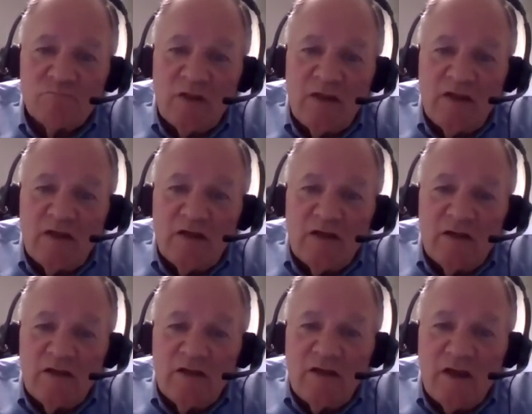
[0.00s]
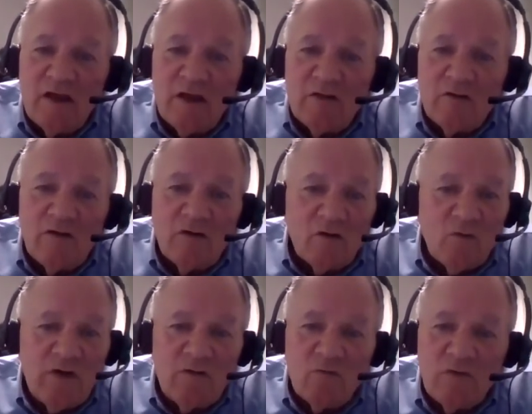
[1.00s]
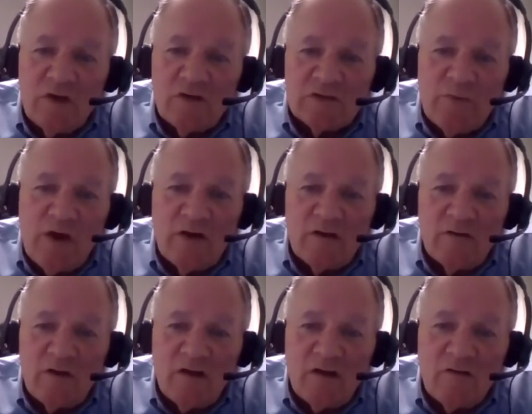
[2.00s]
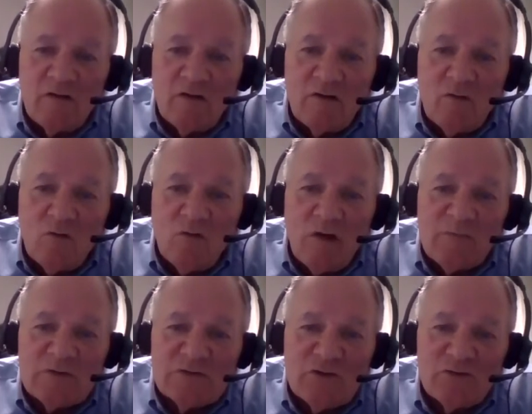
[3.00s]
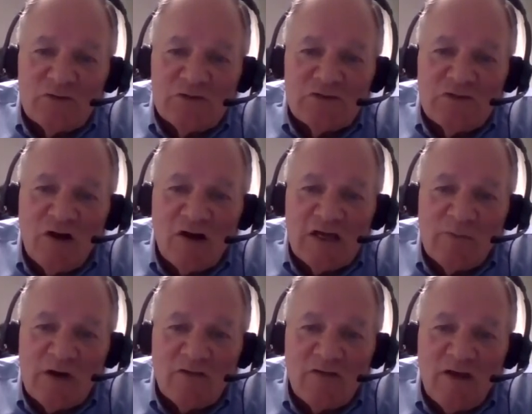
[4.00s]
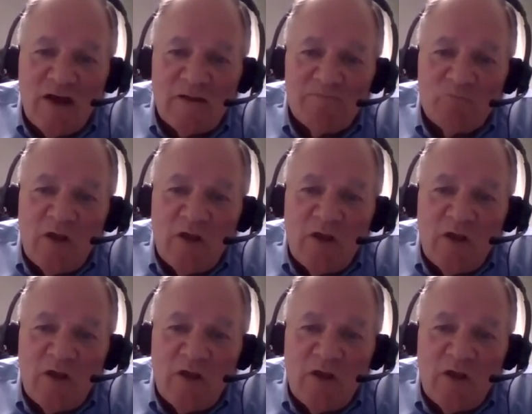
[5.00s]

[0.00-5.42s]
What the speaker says: Mm-hmm. And we could spend a whole episode just talking about that.